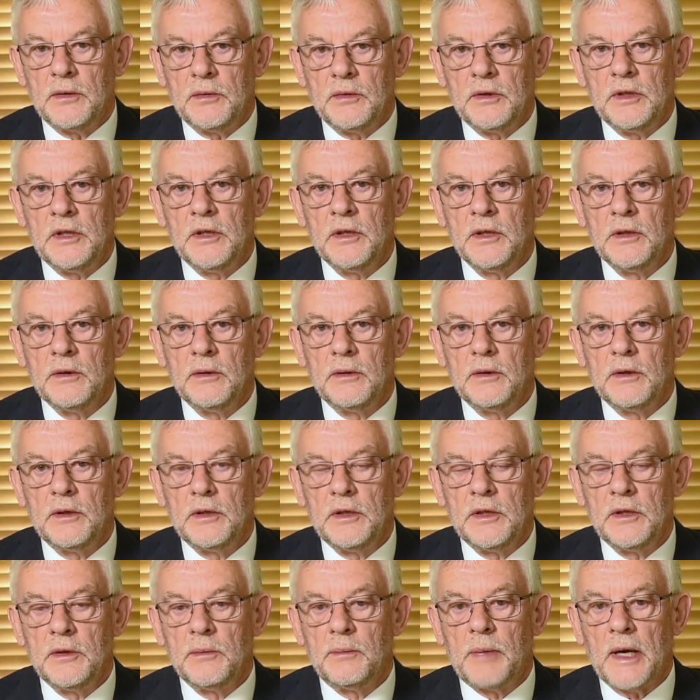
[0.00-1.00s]

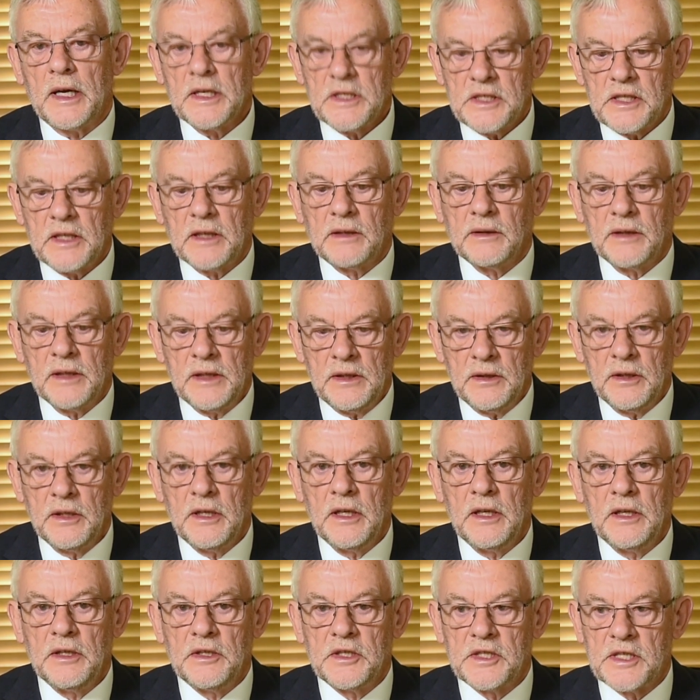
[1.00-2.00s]
you basically
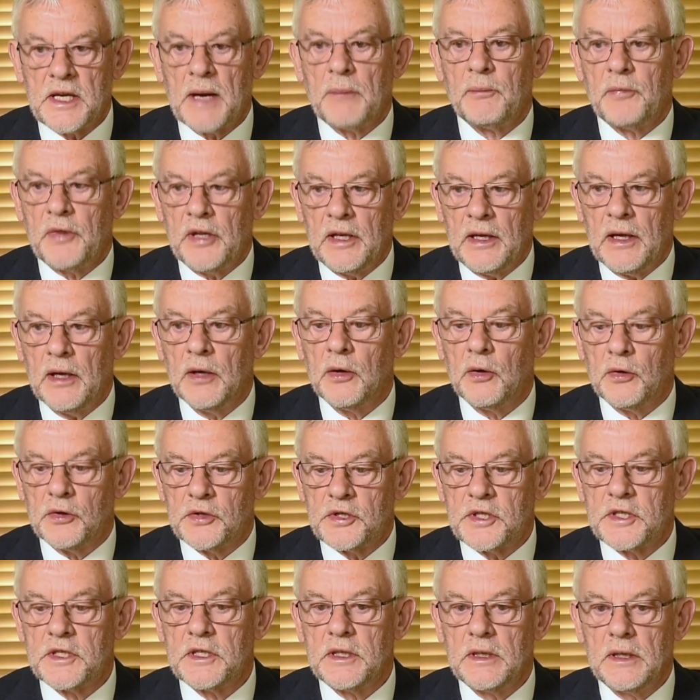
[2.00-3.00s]
need something
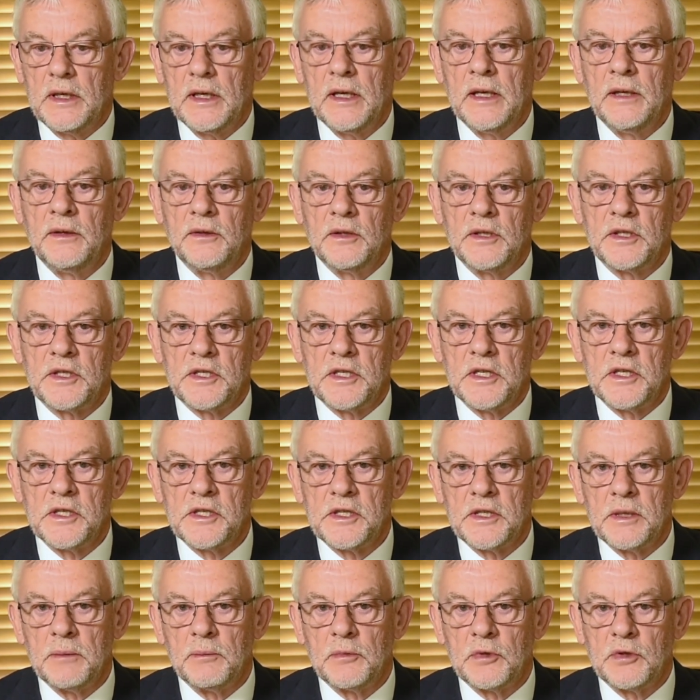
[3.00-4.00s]
else in the
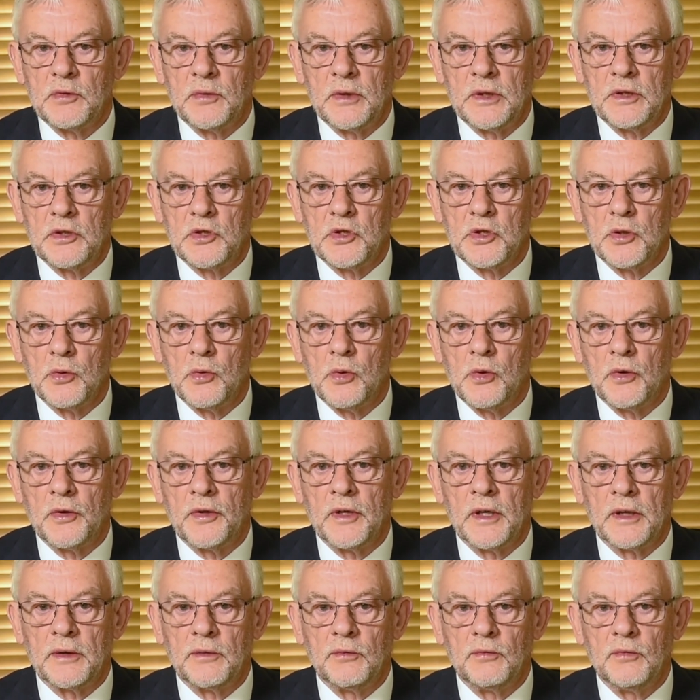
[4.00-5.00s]
system to ensure
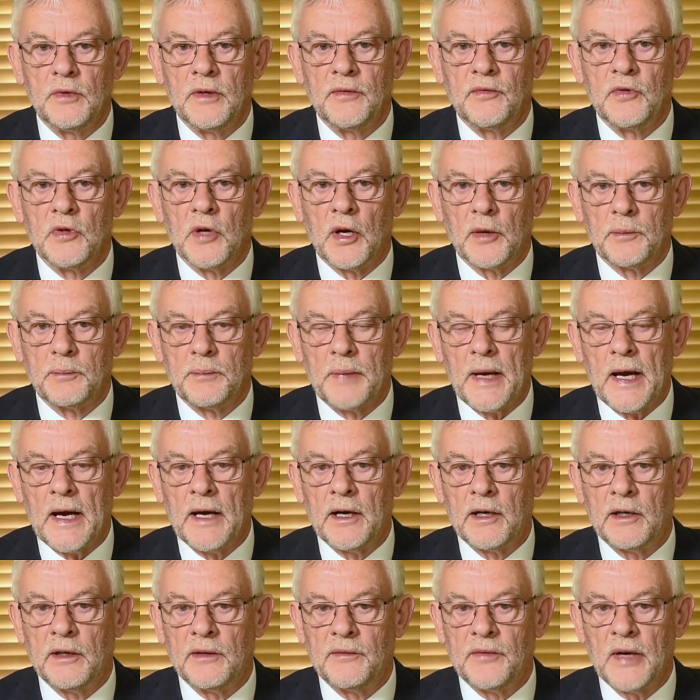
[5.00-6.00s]
that we've got
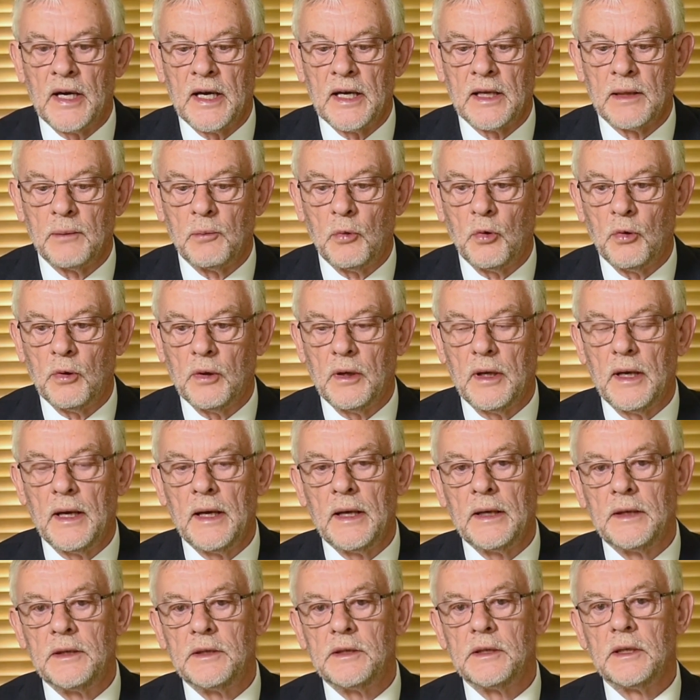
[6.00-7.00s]
power available.
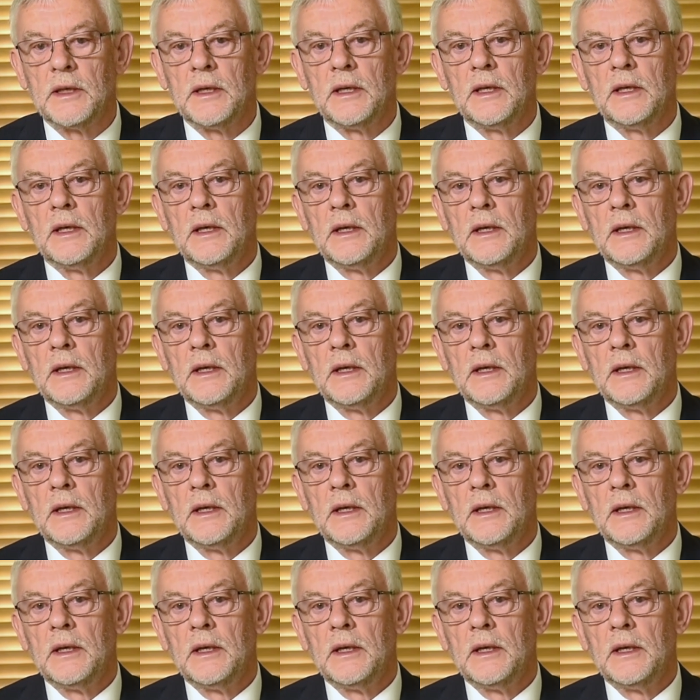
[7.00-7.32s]
And